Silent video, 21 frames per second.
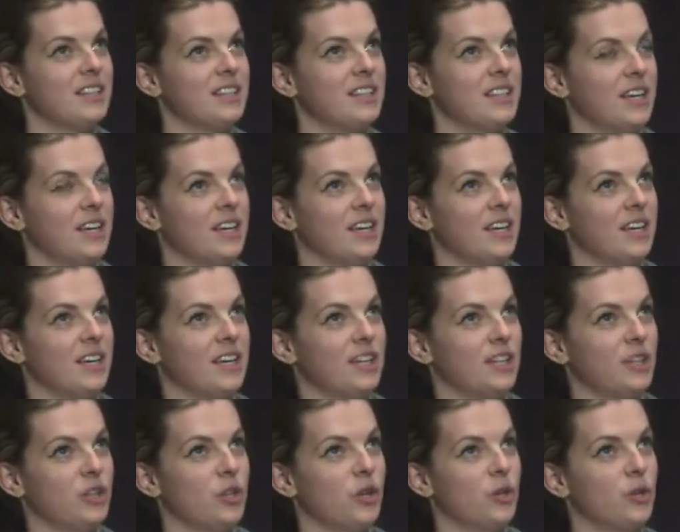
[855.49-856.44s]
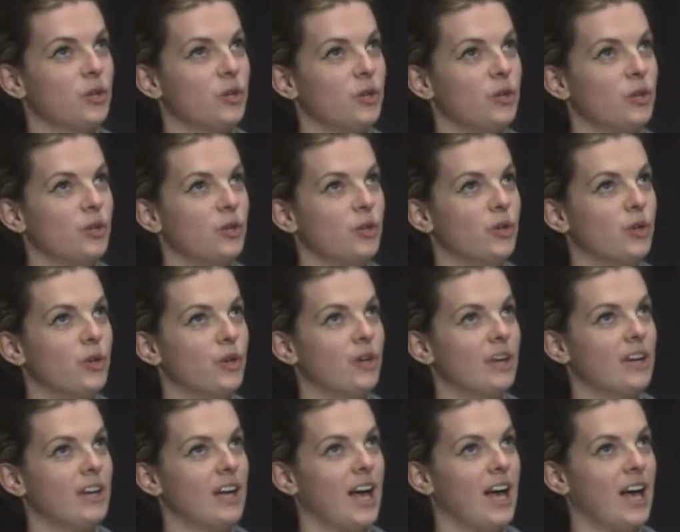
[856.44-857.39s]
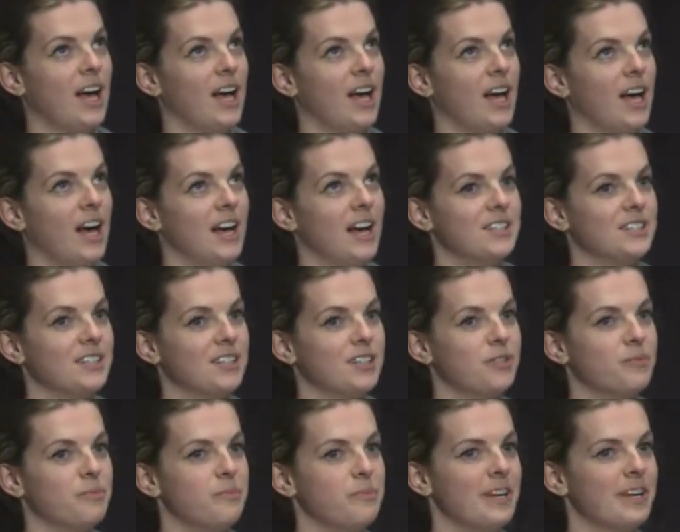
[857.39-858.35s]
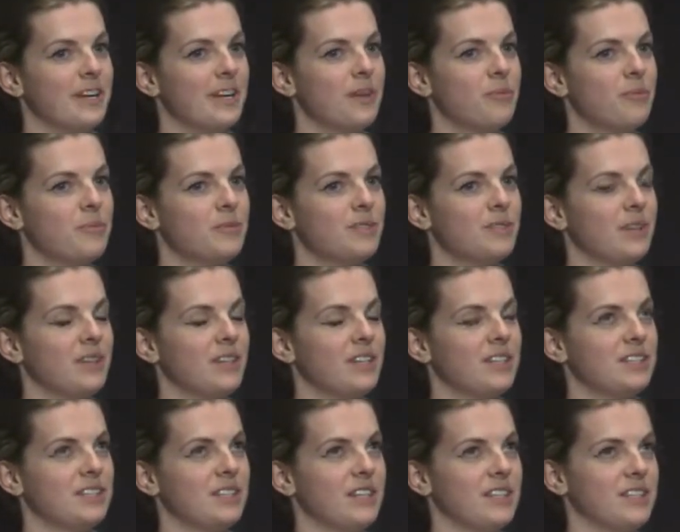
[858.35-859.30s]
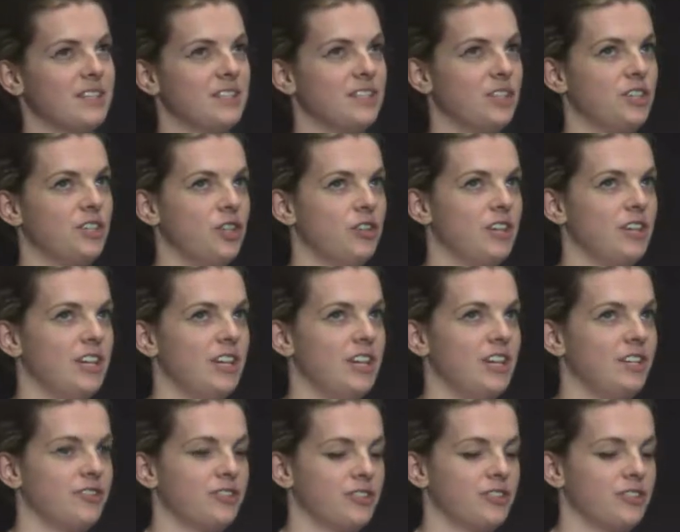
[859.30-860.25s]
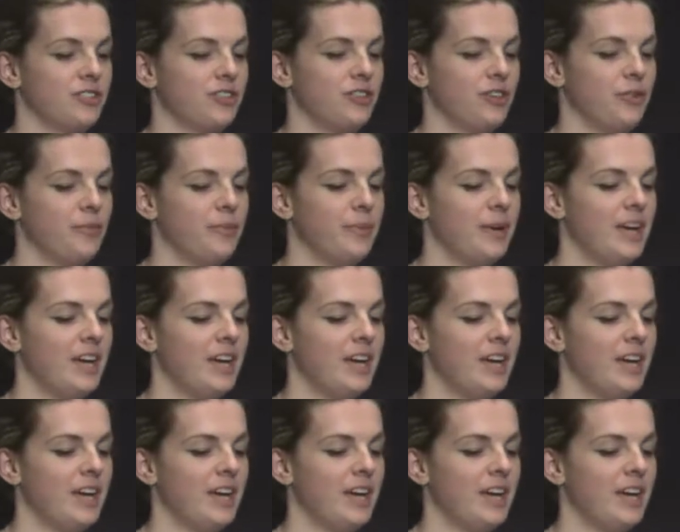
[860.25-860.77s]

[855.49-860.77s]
the local uh, I S I G meetup, so that's like the security interest group,